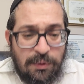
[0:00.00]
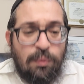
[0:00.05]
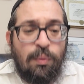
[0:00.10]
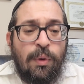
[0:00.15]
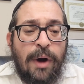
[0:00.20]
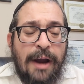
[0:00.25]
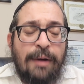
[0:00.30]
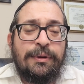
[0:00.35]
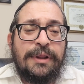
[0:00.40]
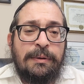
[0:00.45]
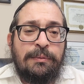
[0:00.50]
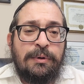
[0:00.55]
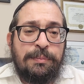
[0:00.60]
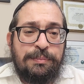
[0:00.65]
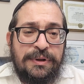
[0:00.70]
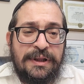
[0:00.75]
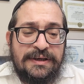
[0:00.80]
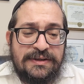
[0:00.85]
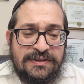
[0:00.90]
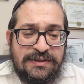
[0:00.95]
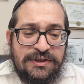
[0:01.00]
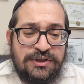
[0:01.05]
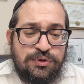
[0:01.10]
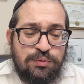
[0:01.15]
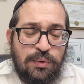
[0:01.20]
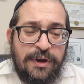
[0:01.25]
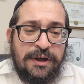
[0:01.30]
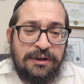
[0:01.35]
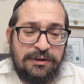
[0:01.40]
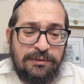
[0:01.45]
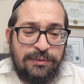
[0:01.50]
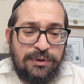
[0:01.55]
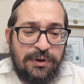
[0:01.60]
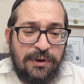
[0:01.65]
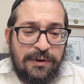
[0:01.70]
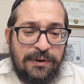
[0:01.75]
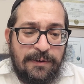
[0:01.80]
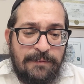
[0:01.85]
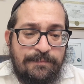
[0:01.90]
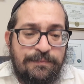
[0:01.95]
Why they were placed this way on the
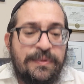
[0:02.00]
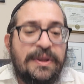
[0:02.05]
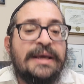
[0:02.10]
menorah?